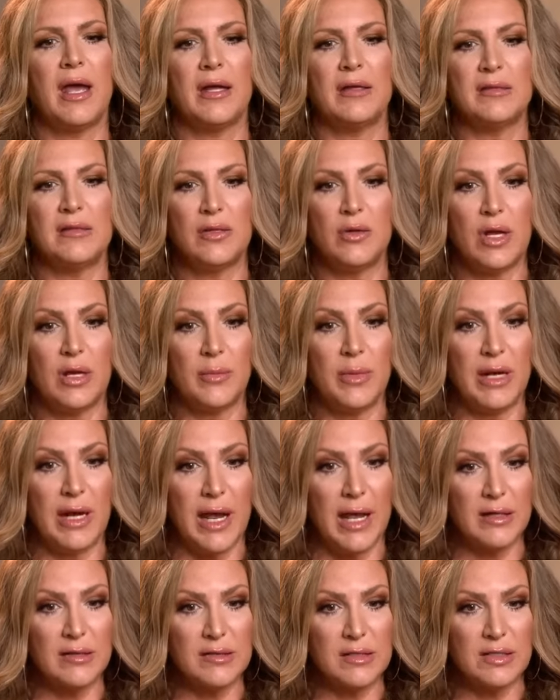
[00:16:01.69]
as you had been
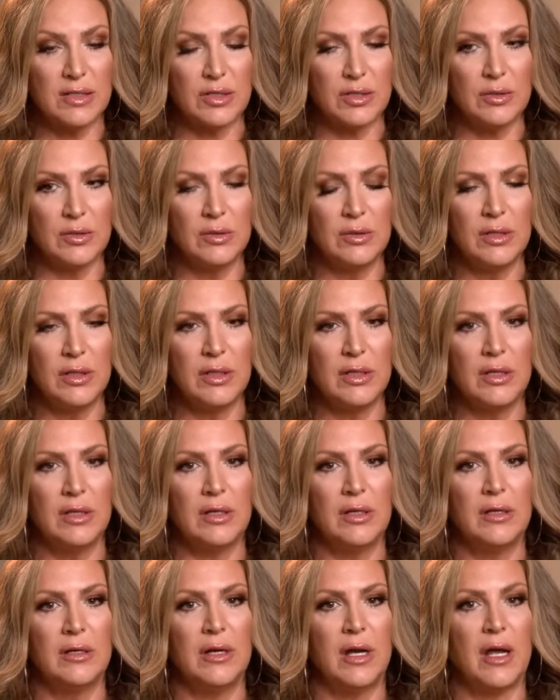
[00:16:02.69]
asked to,
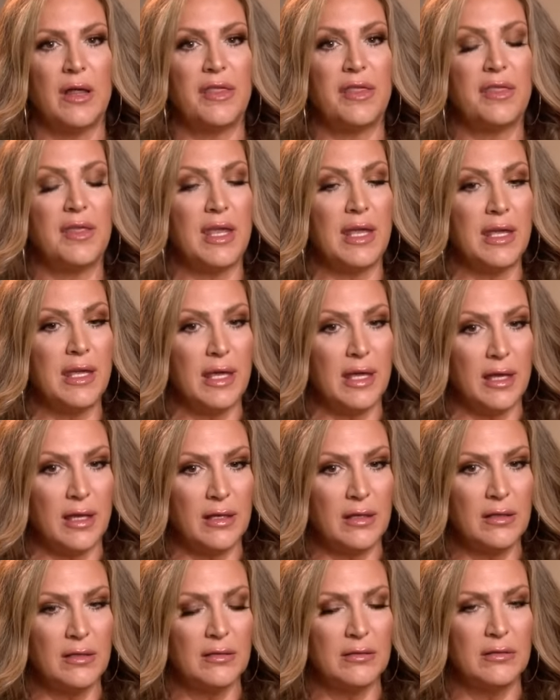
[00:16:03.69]

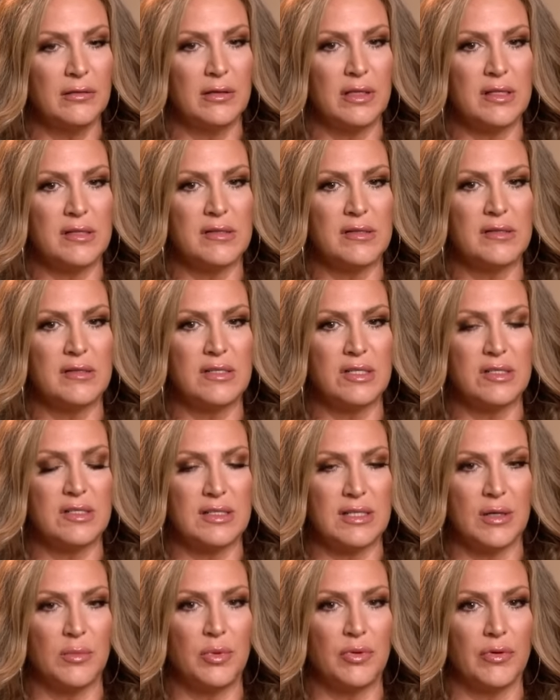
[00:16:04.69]
thinking this is just
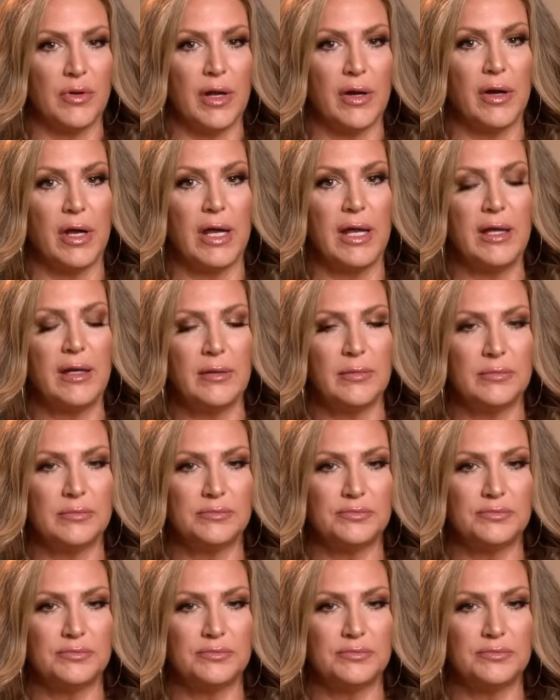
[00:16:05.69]
temporary.